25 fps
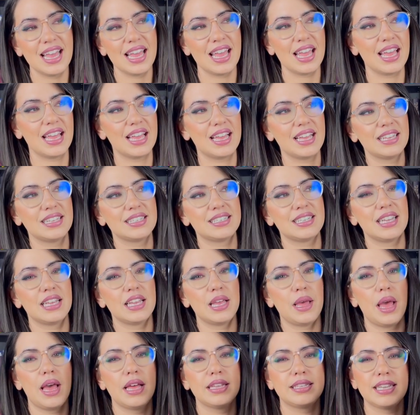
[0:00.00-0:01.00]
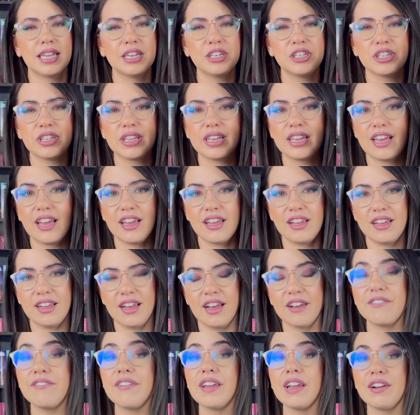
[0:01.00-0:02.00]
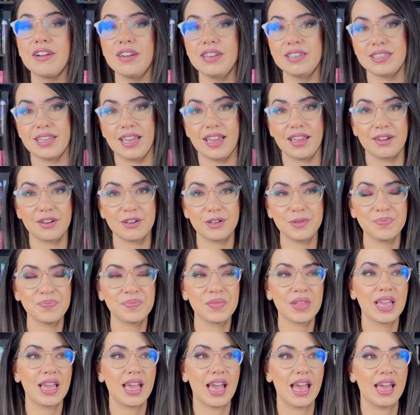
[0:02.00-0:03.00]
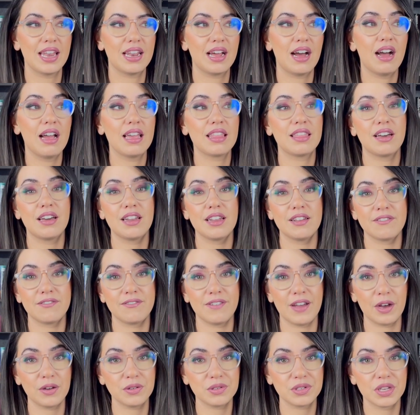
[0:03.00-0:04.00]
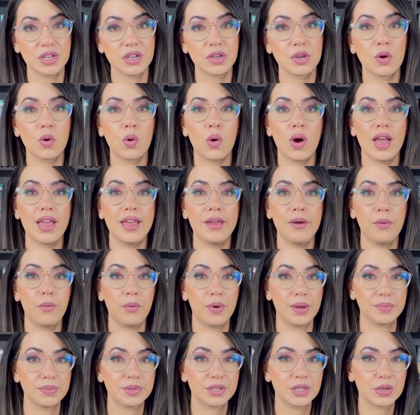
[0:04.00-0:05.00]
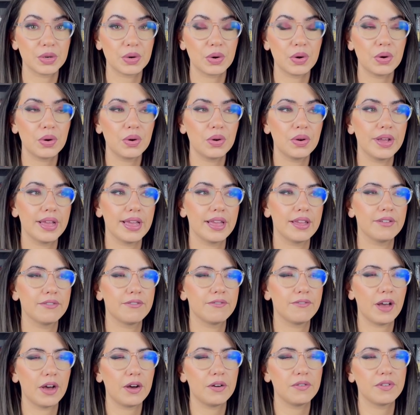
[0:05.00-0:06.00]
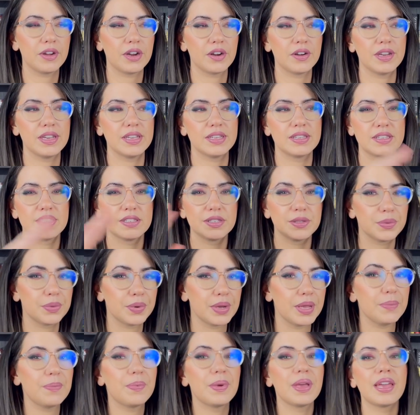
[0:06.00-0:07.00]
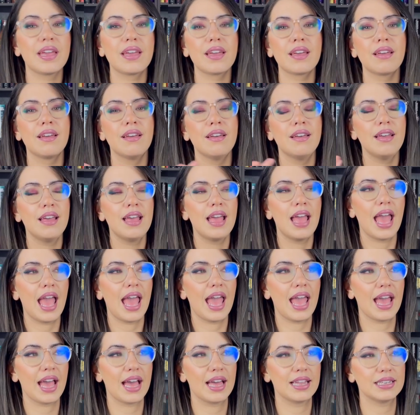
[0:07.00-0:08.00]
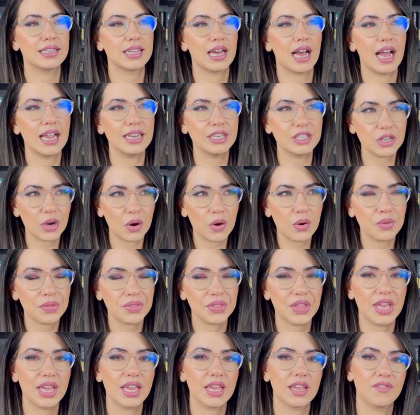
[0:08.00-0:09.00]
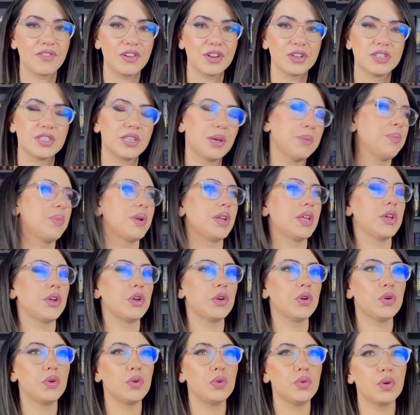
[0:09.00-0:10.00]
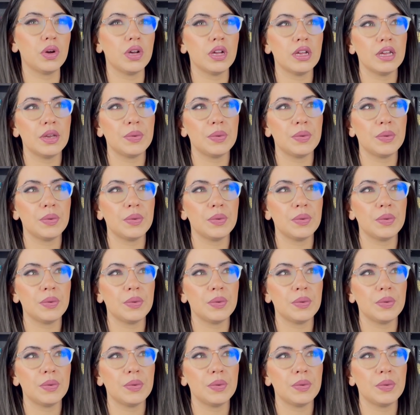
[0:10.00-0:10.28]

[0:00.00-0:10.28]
is essentially a, a fairy tale, and I thought it felt quite whimsical. It felt very sweeping, and I don't think if you're somebody who